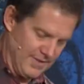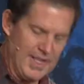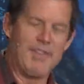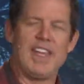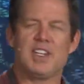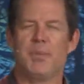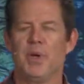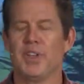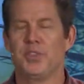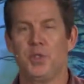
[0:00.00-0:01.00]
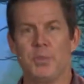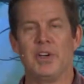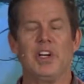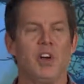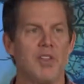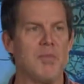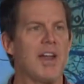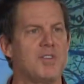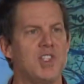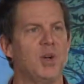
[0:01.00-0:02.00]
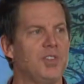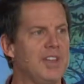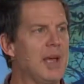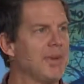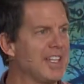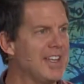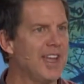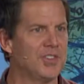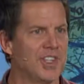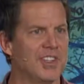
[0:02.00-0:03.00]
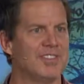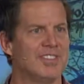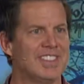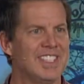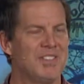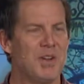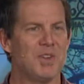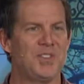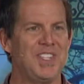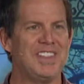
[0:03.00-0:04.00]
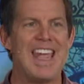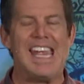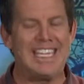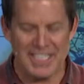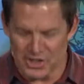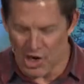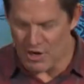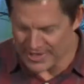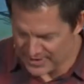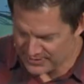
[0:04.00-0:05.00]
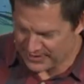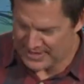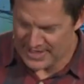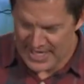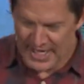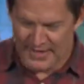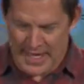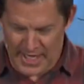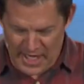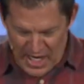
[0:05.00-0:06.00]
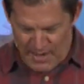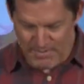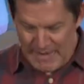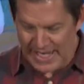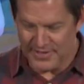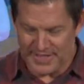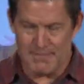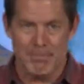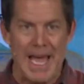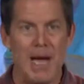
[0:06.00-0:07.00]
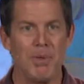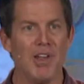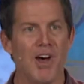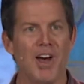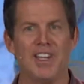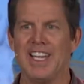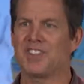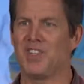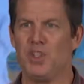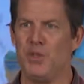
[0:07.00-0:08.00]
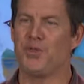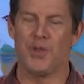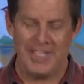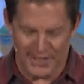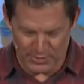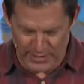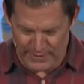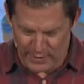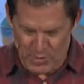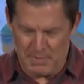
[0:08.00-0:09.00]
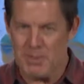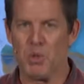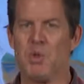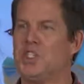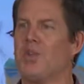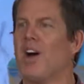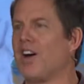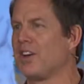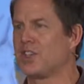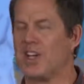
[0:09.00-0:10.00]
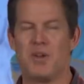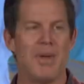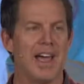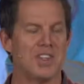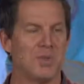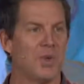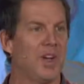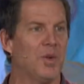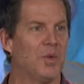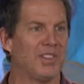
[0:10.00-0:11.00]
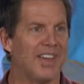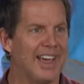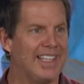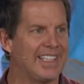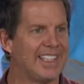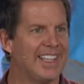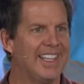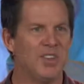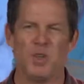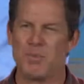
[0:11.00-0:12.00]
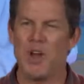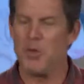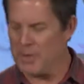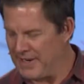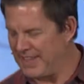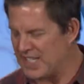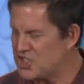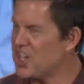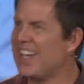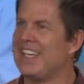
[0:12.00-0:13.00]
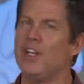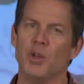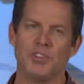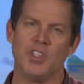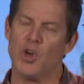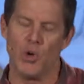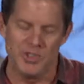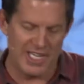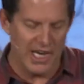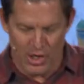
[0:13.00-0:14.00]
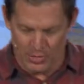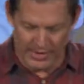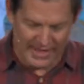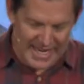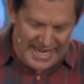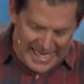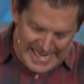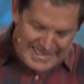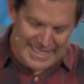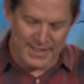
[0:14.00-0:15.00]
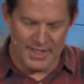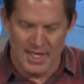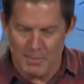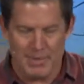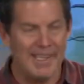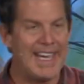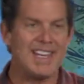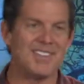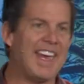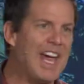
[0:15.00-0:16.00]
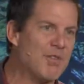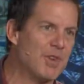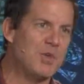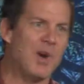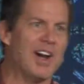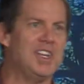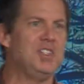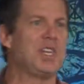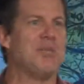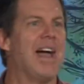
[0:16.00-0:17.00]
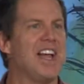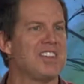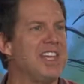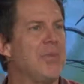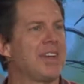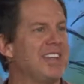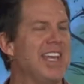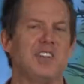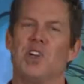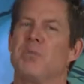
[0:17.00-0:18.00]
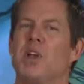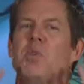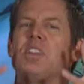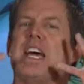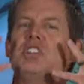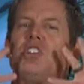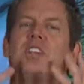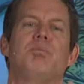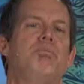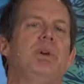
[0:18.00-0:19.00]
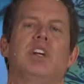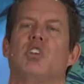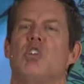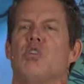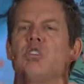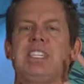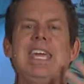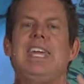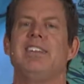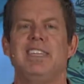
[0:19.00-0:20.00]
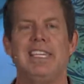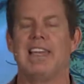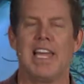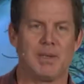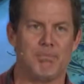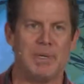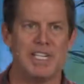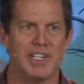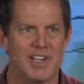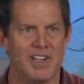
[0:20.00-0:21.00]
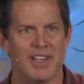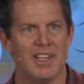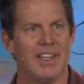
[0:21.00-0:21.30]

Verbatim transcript: If they had to build a superhero, they might have chosen Nebuchadnezzar. Have you ever seen the Hanging Gardens and that amazing Babylon next to the Euphrates River when people would draw it or try to imagine what it was like? It probably would have been like a giant Hilton hotel with hanging plants everywhere. And you can imagine Nebuchadnezzar up there with that just big old kingly-like beard.